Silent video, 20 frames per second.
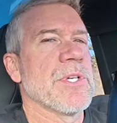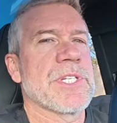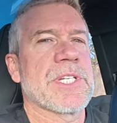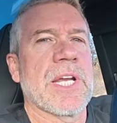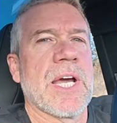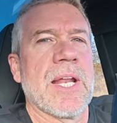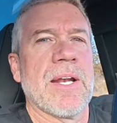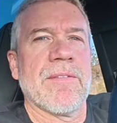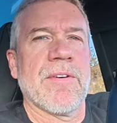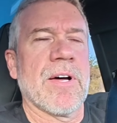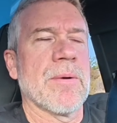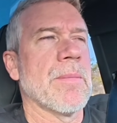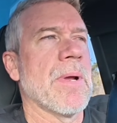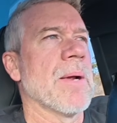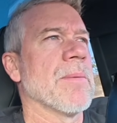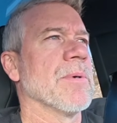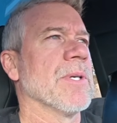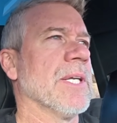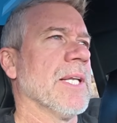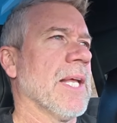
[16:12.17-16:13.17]
just kind of on
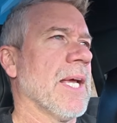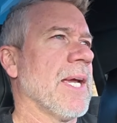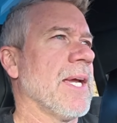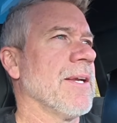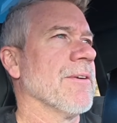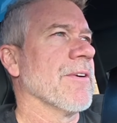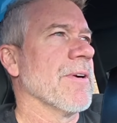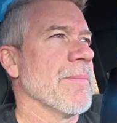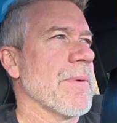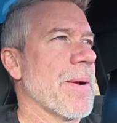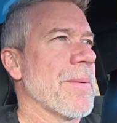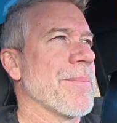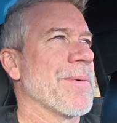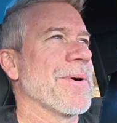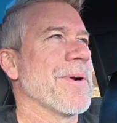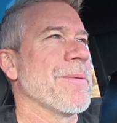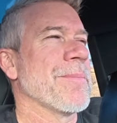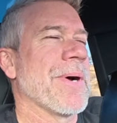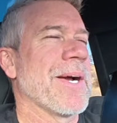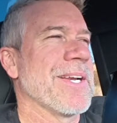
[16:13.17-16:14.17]
memory lane,
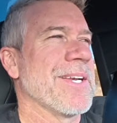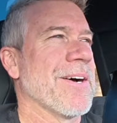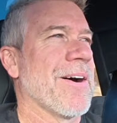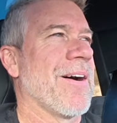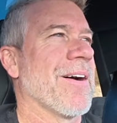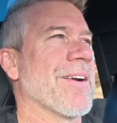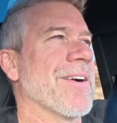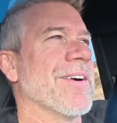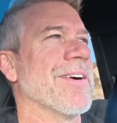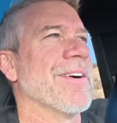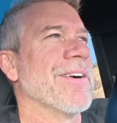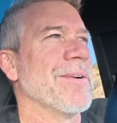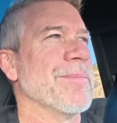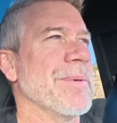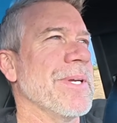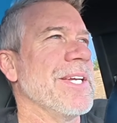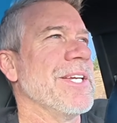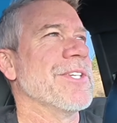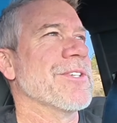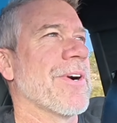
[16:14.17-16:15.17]
remembering my daughter and
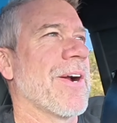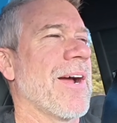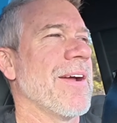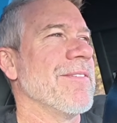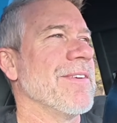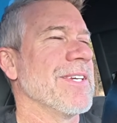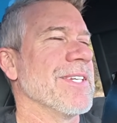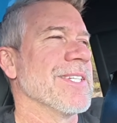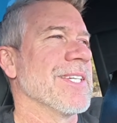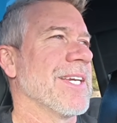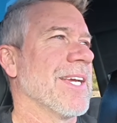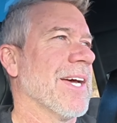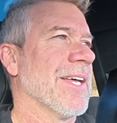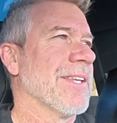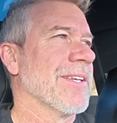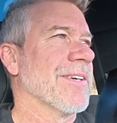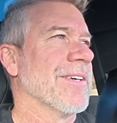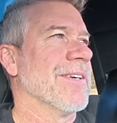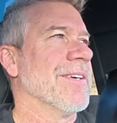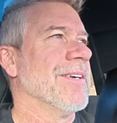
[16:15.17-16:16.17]
me driving
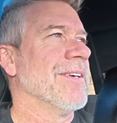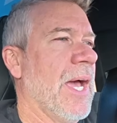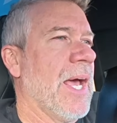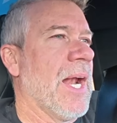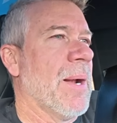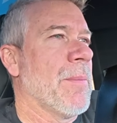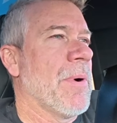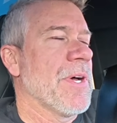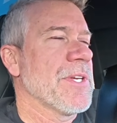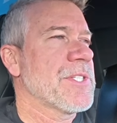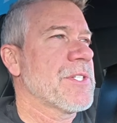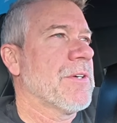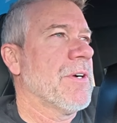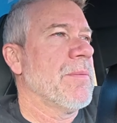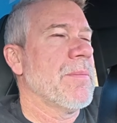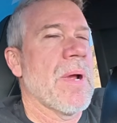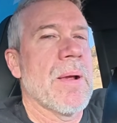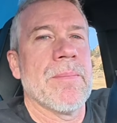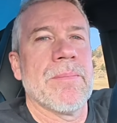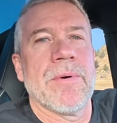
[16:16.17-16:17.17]
together. And I'm also
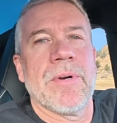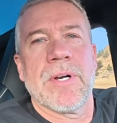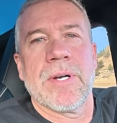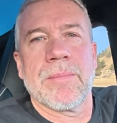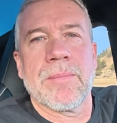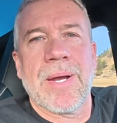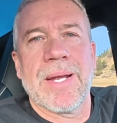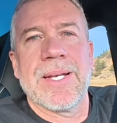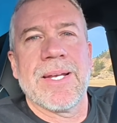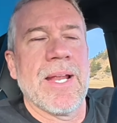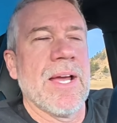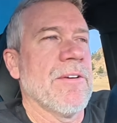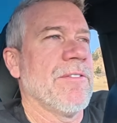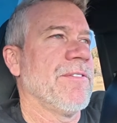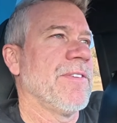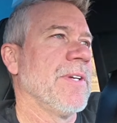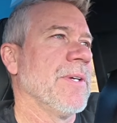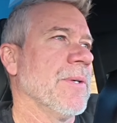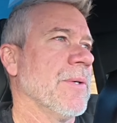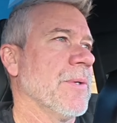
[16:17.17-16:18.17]
remembering my
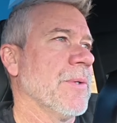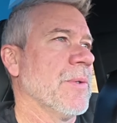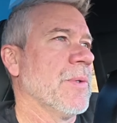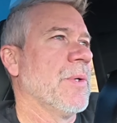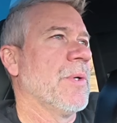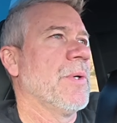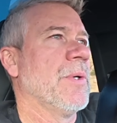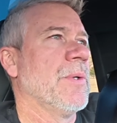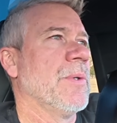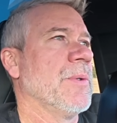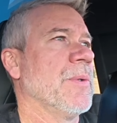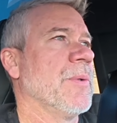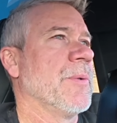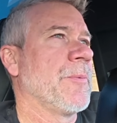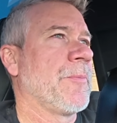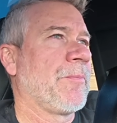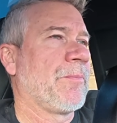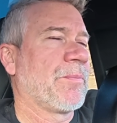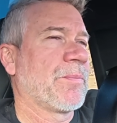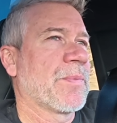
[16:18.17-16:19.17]
nephew
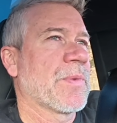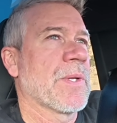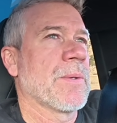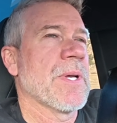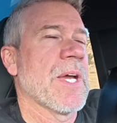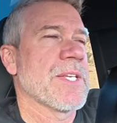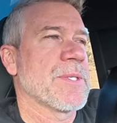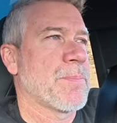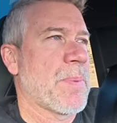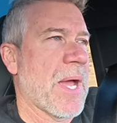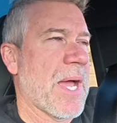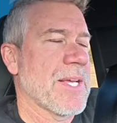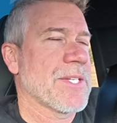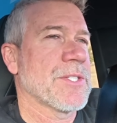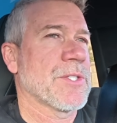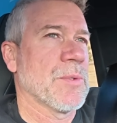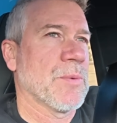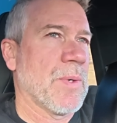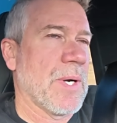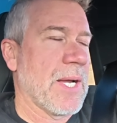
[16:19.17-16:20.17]
who has
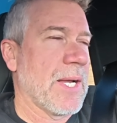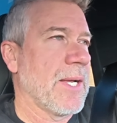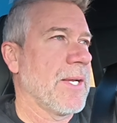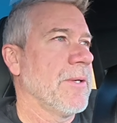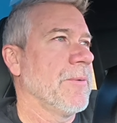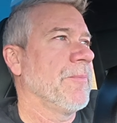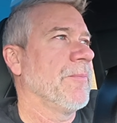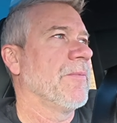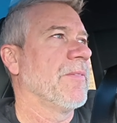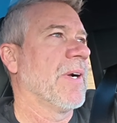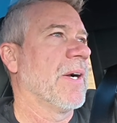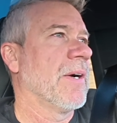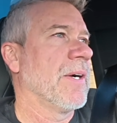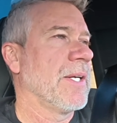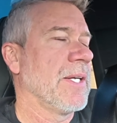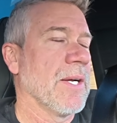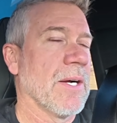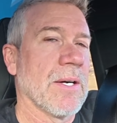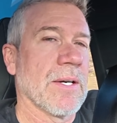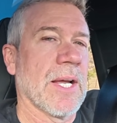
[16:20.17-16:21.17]
passed away,
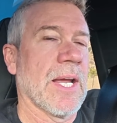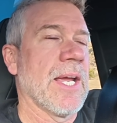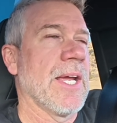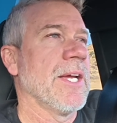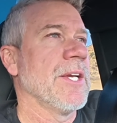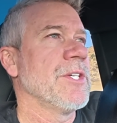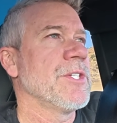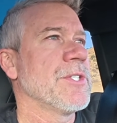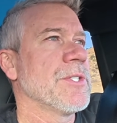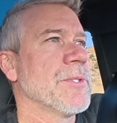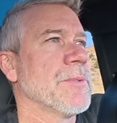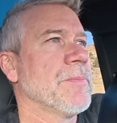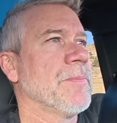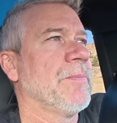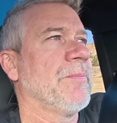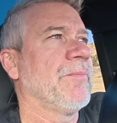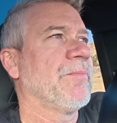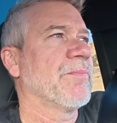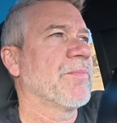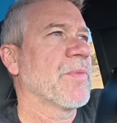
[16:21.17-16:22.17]
very young age.
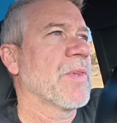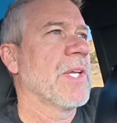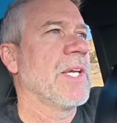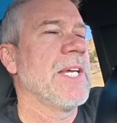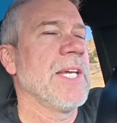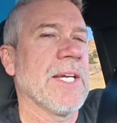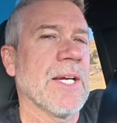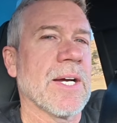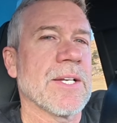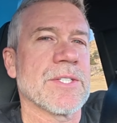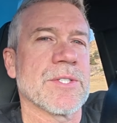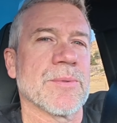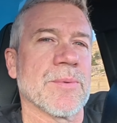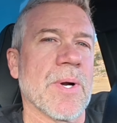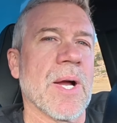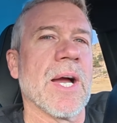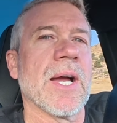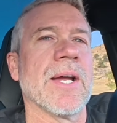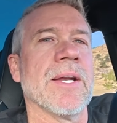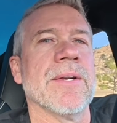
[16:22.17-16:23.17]
He got to
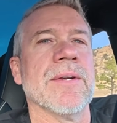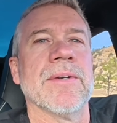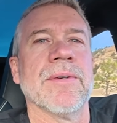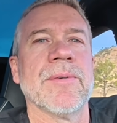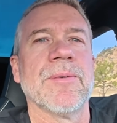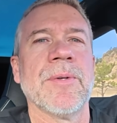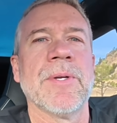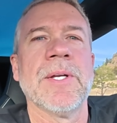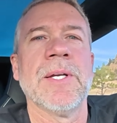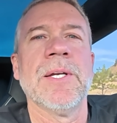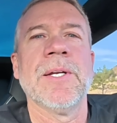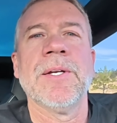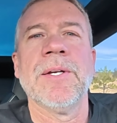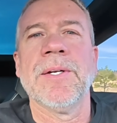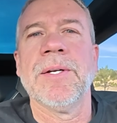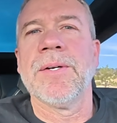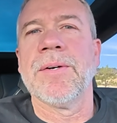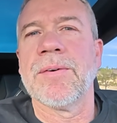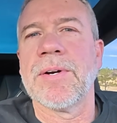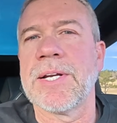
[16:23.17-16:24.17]
ride
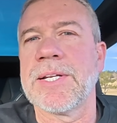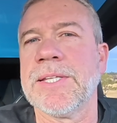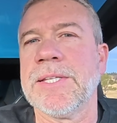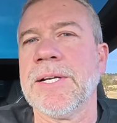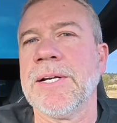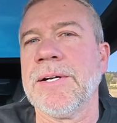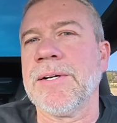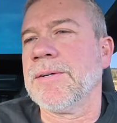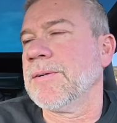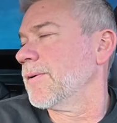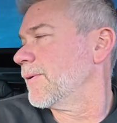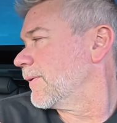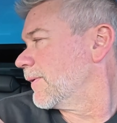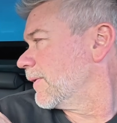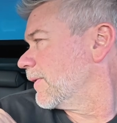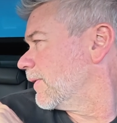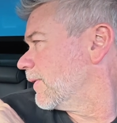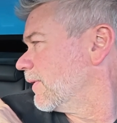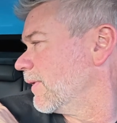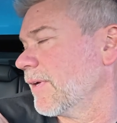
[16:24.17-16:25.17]
right there
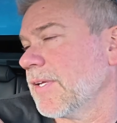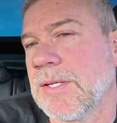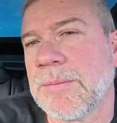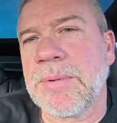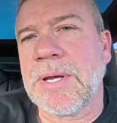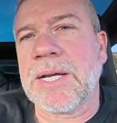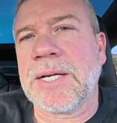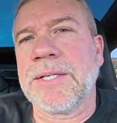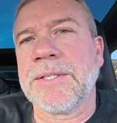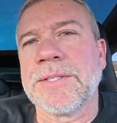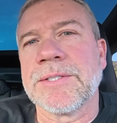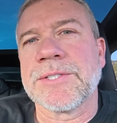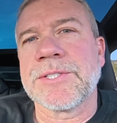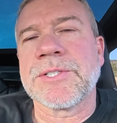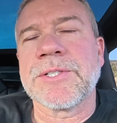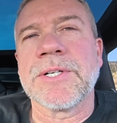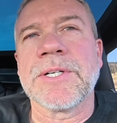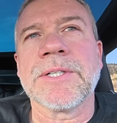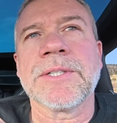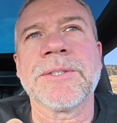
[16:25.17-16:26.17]
in the back of this
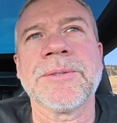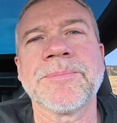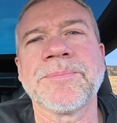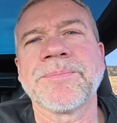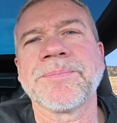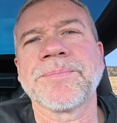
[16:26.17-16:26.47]
truck.